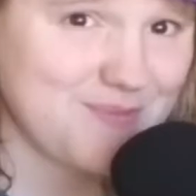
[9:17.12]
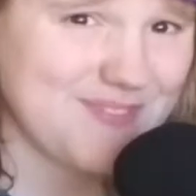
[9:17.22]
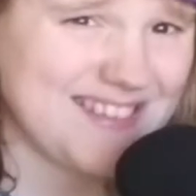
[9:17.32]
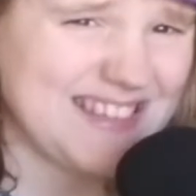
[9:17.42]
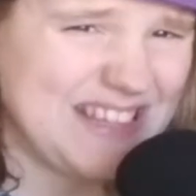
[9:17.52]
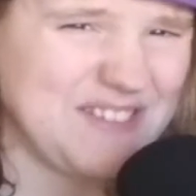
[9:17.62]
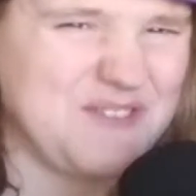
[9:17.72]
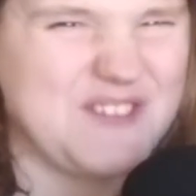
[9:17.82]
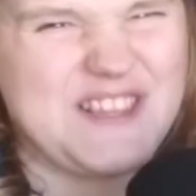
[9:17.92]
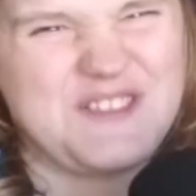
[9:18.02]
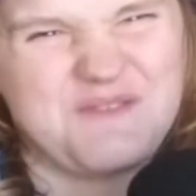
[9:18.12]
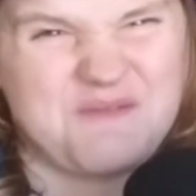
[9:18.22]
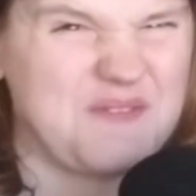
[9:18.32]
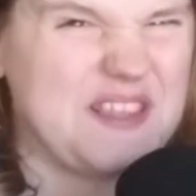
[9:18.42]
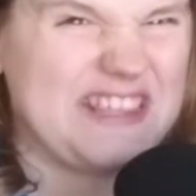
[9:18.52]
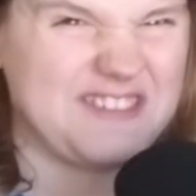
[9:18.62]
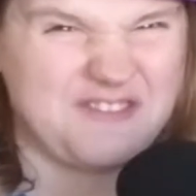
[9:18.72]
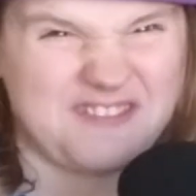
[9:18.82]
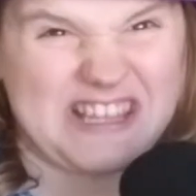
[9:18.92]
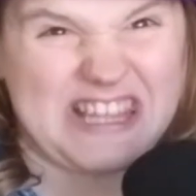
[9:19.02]
by the time I finished it, I hated it,
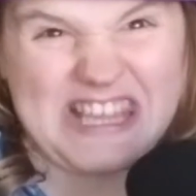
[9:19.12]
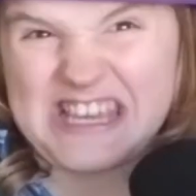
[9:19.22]
and it was